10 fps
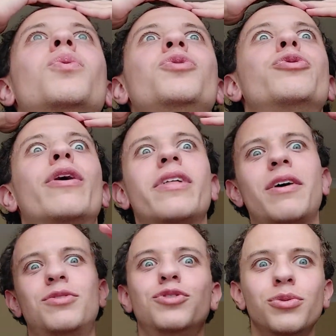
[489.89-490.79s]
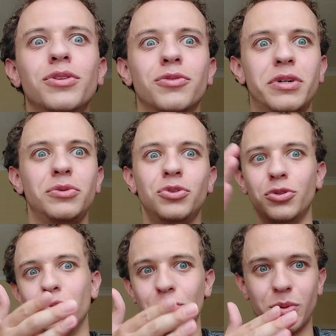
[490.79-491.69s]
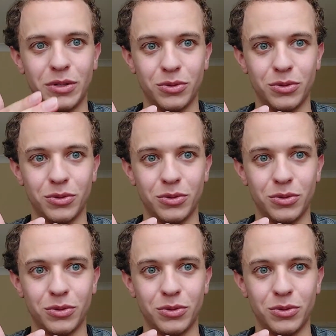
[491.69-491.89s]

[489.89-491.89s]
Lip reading: you either have to do it in the rain or you don't do it